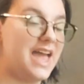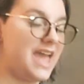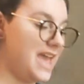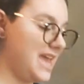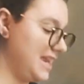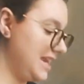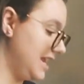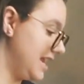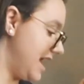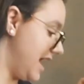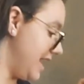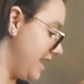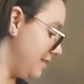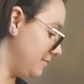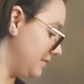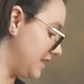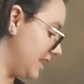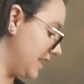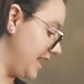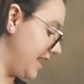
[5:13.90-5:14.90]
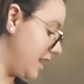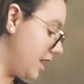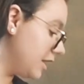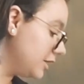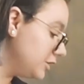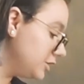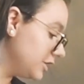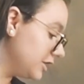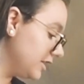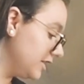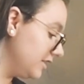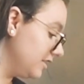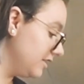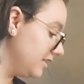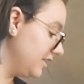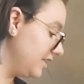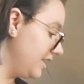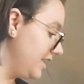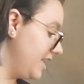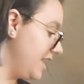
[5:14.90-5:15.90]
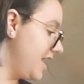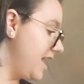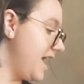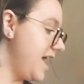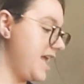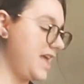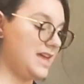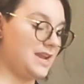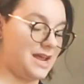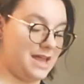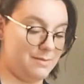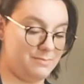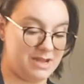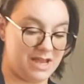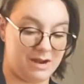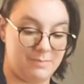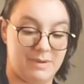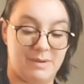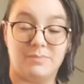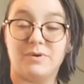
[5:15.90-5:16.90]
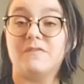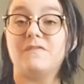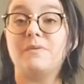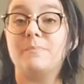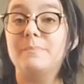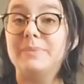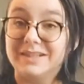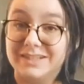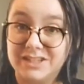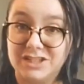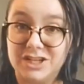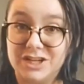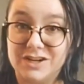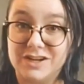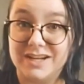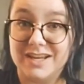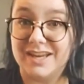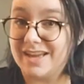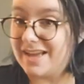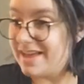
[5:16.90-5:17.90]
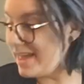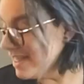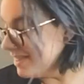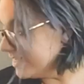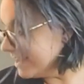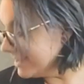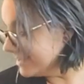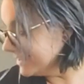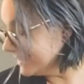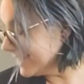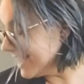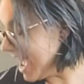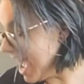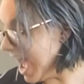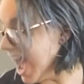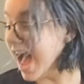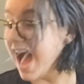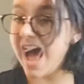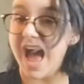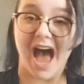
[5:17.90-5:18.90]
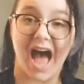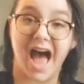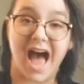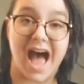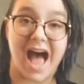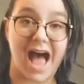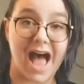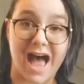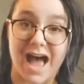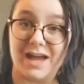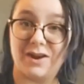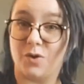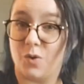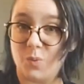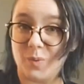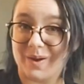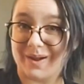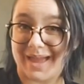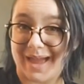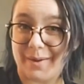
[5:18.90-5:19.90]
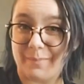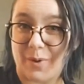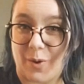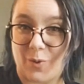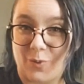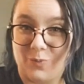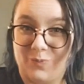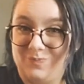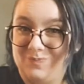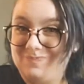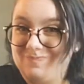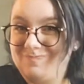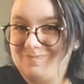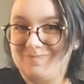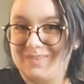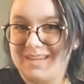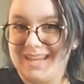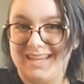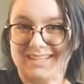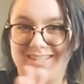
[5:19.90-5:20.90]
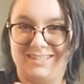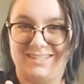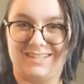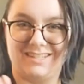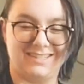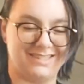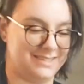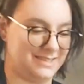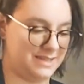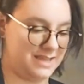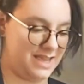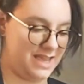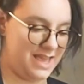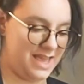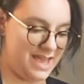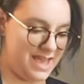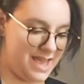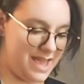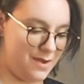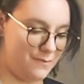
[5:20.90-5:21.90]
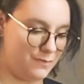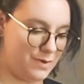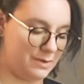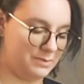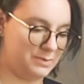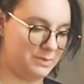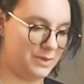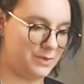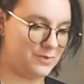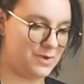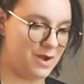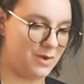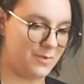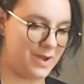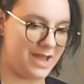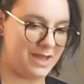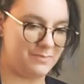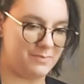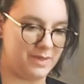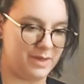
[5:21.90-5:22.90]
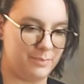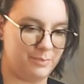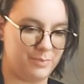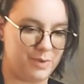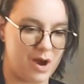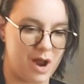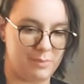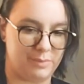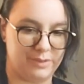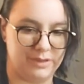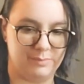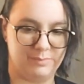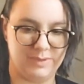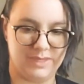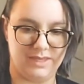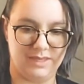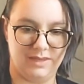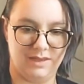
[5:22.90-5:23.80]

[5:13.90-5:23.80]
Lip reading: hate it. I am not a hunter, and I am not a member of the military, and thus I don't wear camo. It's just, it rubs me the wrong way. But probably